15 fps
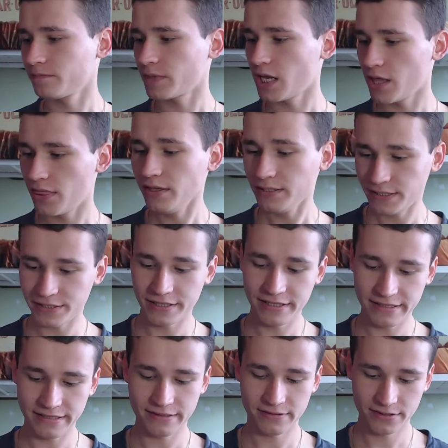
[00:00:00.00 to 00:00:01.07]
this
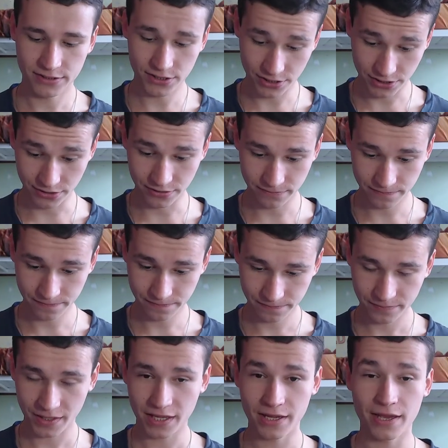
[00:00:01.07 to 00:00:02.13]
really true.
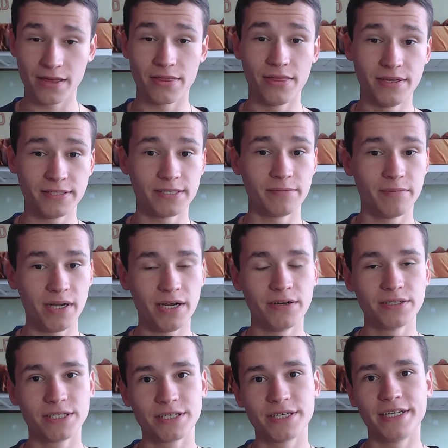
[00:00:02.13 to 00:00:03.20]
This
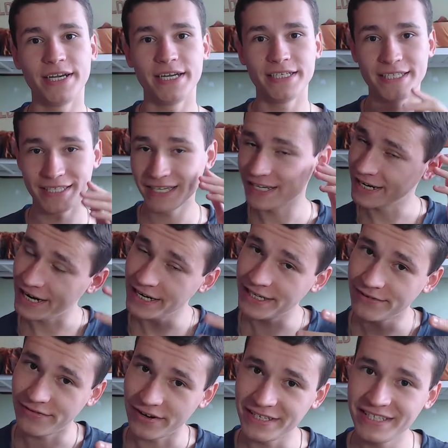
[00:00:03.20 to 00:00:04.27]
about
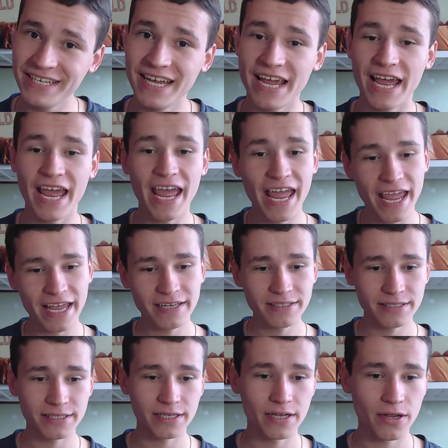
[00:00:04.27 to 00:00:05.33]
creative idea,
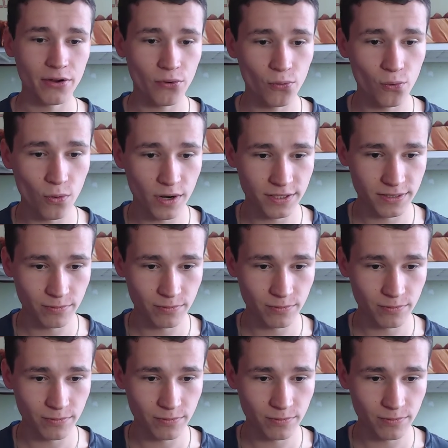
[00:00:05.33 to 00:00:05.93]
and what